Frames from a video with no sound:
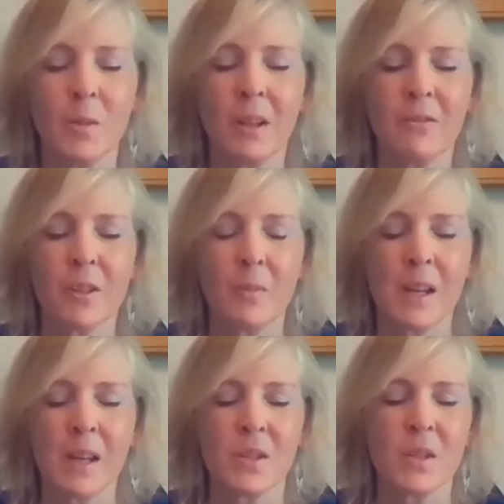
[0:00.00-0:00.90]
New Bedford,
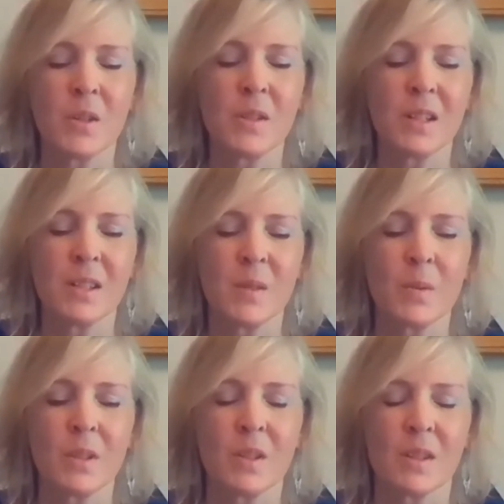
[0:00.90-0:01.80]
Massachusetts,
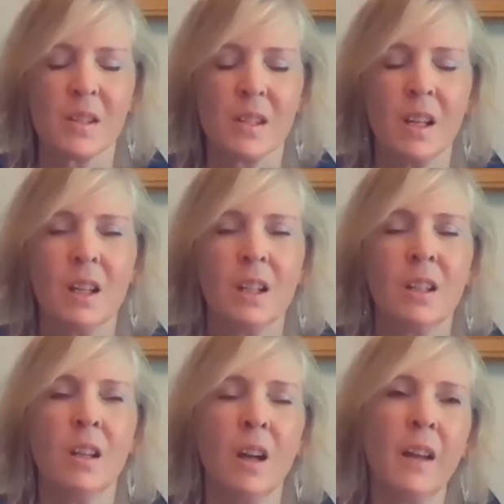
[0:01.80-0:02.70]
which is
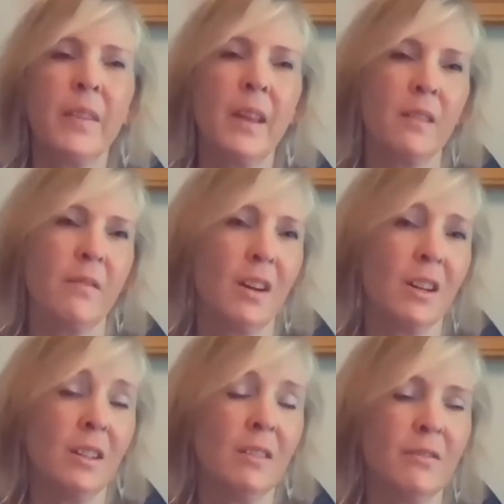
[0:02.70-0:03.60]
not that
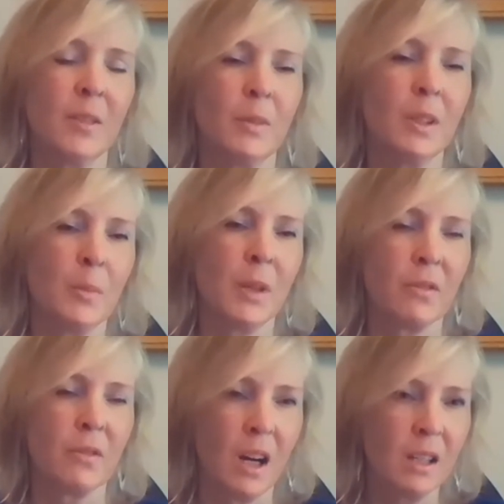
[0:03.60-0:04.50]
far from Plymouth
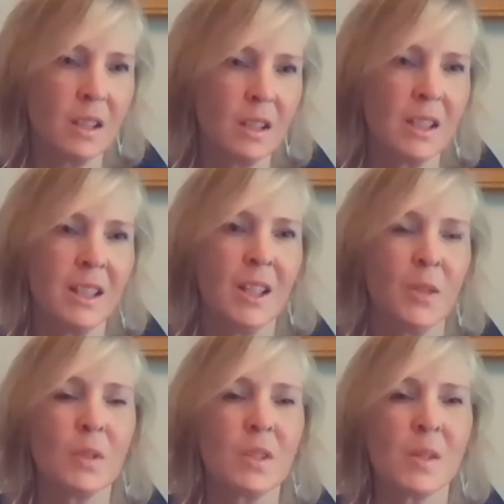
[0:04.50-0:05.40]
Rock,
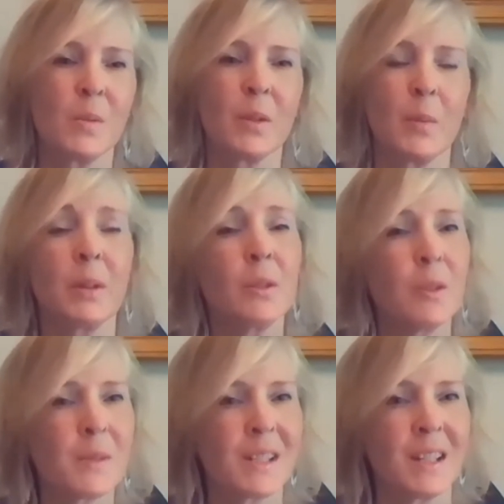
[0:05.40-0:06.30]
which is where the
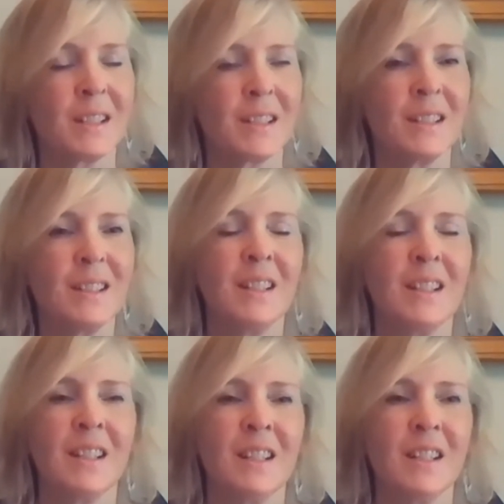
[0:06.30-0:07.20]
Pilgrims landed.
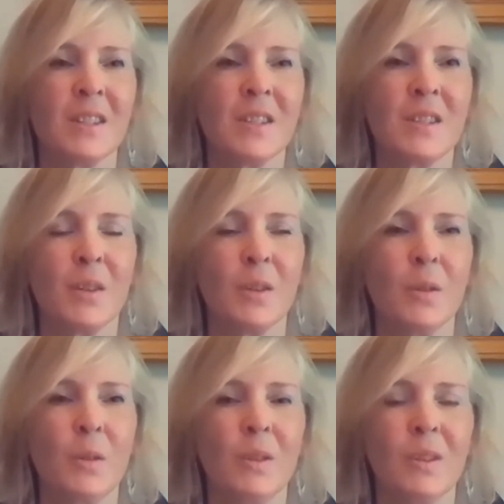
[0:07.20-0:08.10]
And
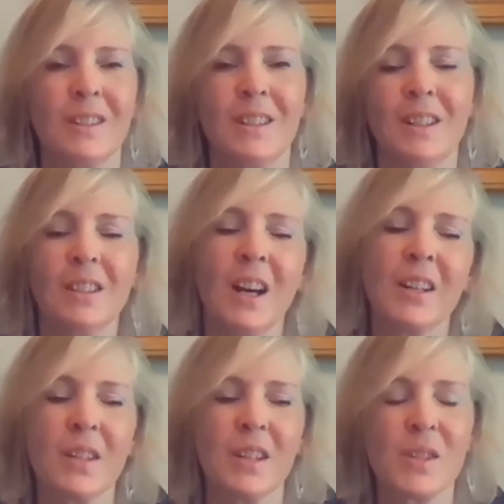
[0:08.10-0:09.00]
so a
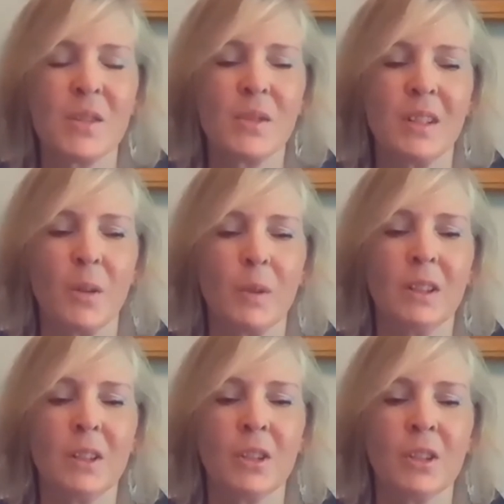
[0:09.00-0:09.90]
lot of the history that we
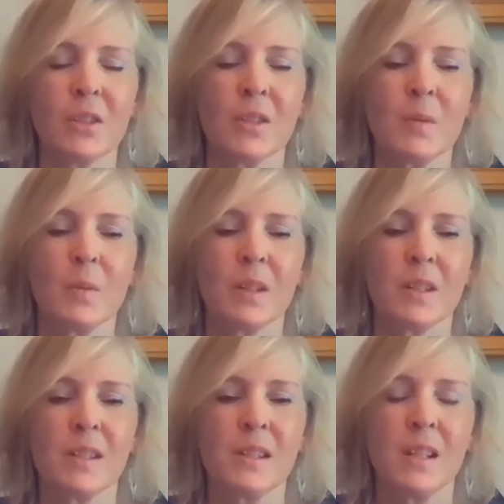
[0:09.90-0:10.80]
learned
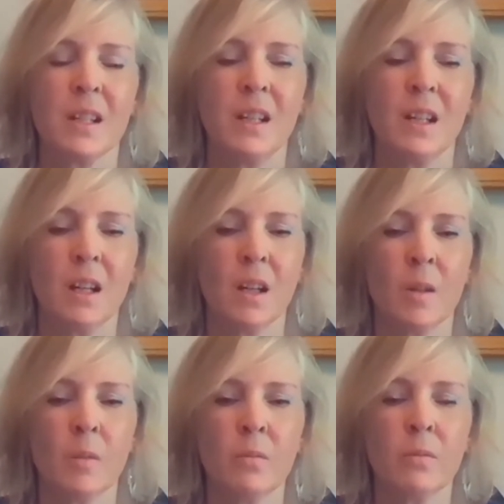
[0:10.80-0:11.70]
was
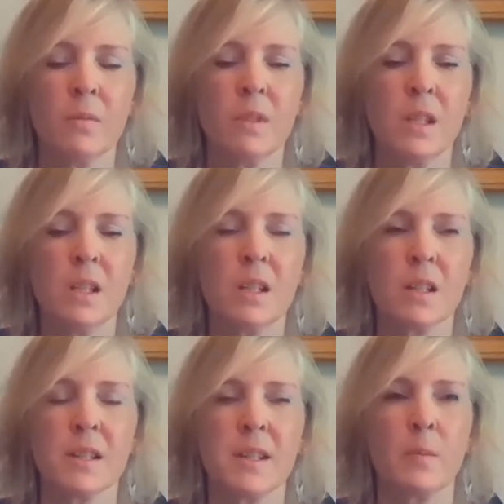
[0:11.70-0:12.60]
teaching
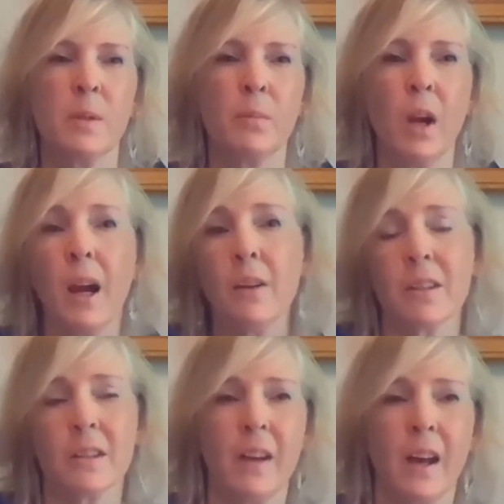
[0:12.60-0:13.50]
us to be proud
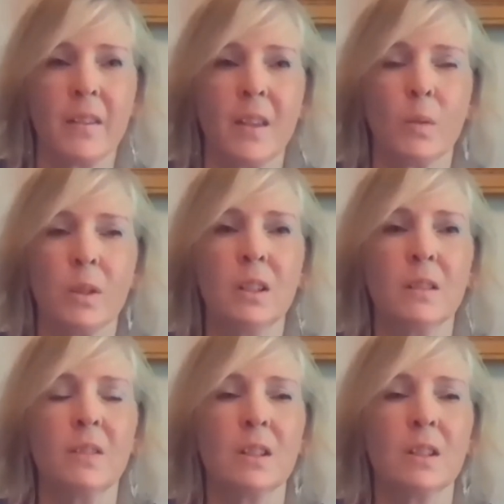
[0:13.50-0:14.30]
of the fact that we live